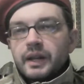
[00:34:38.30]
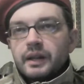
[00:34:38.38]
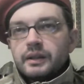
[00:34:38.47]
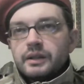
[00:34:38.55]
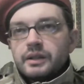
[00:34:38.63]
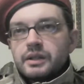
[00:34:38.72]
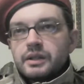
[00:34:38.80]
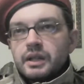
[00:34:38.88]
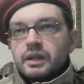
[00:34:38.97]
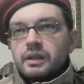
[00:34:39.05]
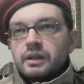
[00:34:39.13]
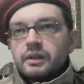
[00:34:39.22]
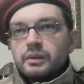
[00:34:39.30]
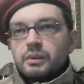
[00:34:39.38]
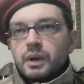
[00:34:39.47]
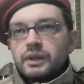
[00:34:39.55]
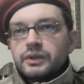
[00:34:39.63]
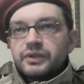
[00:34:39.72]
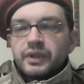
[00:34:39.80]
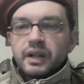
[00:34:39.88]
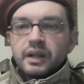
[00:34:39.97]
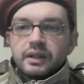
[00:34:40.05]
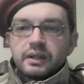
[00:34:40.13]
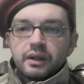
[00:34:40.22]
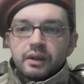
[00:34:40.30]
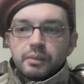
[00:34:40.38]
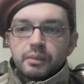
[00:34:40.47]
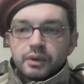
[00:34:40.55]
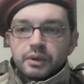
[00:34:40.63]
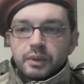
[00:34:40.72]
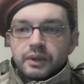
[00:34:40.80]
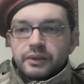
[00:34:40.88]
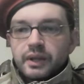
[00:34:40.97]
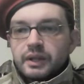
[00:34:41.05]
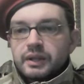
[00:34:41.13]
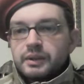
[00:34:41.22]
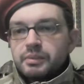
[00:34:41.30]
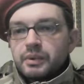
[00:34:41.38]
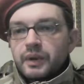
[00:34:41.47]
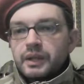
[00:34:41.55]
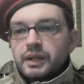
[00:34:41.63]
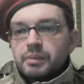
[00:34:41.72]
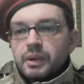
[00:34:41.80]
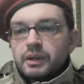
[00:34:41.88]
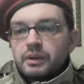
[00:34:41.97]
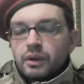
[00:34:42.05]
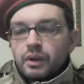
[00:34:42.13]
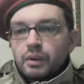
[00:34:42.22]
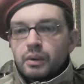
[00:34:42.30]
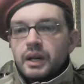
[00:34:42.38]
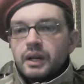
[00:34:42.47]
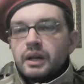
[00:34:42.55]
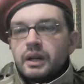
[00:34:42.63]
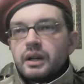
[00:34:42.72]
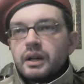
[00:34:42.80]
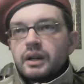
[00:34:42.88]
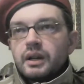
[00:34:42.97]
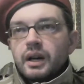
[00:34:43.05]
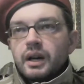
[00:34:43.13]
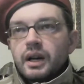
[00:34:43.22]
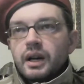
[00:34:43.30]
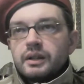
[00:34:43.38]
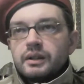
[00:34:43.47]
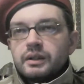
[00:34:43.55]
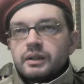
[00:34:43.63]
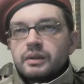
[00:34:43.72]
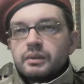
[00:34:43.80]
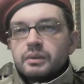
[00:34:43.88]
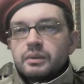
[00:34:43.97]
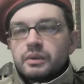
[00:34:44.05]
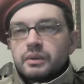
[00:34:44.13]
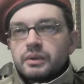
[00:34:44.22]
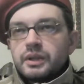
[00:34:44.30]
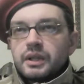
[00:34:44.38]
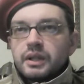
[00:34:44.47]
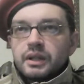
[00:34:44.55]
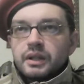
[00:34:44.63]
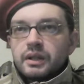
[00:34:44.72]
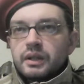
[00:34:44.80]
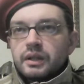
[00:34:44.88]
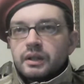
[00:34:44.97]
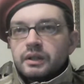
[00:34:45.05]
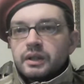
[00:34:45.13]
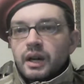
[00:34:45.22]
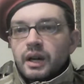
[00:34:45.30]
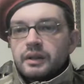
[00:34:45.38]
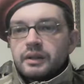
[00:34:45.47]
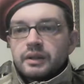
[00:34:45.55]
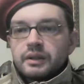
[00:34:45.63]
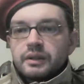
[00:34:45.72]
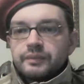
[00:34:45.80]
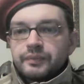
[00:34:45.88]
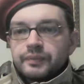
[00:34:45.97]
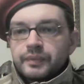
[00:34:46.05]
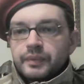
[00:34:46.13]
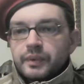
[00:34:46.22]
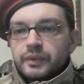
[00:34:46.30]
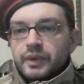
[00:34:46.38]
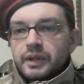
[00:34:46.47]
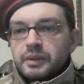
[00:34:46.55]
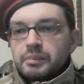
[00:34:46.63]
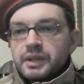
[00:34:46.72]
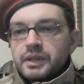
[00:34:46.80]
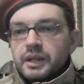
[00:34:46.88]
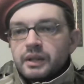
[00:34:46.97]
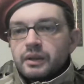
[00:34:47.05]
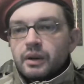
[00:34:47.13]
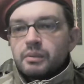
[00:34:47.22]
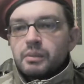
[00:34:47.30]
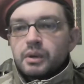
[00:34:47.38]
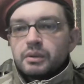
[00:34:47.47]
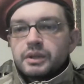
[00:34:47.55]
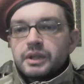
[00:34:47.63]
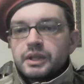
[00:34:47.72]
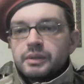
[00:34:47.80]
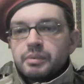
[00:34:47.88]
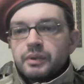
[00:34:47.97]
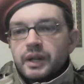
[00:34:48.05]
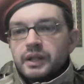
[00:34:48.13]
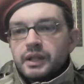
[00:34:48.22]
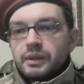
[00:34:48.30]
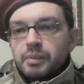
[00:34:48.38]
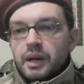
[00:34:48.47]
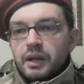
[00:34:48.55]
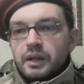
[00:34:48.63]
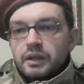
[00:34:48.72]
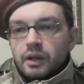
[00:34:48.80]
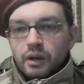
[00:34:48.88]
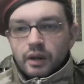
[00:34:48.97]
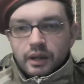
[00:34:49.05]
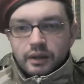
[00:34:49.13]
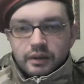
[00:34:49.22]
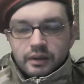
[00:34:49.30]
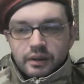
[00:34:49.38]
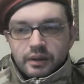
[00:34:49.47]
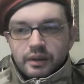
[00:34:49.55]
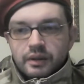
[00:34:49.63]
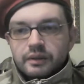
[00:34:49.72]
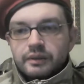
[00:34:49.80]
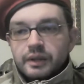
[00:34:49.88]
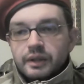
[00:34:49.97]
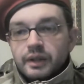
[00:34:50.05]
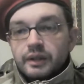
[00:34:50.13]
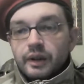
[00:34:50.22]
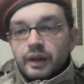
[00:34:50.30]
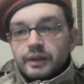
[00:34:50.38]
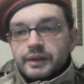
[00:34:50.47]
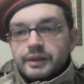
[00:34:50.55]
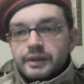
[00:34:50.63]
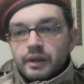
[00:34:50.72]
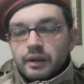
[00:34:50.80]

And still 1/3, almost 1/3, is provided by Norway, and the other 30% almost is provided by Holland, the Netherlands.